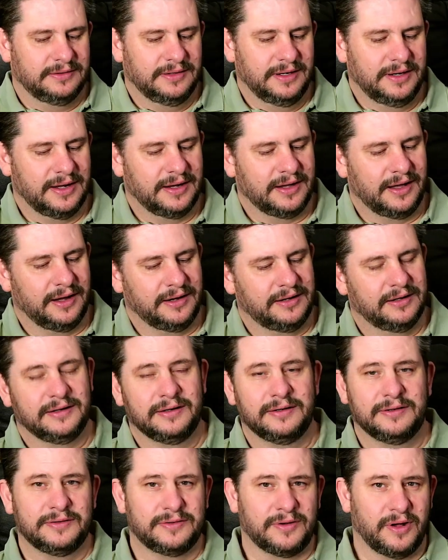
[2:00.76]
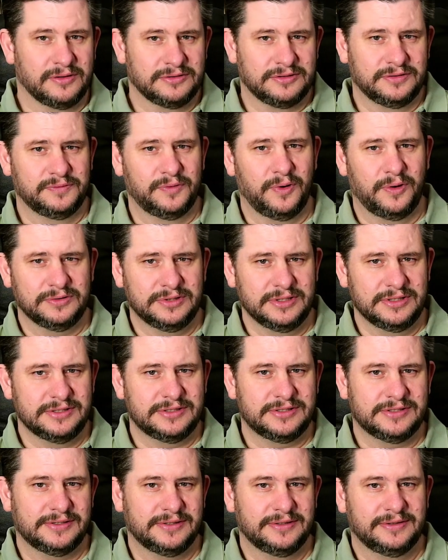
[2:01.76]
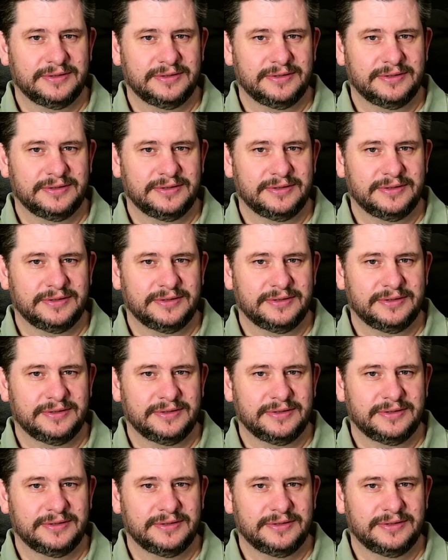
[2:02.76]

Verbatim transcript: Then I got Guns N' Roses,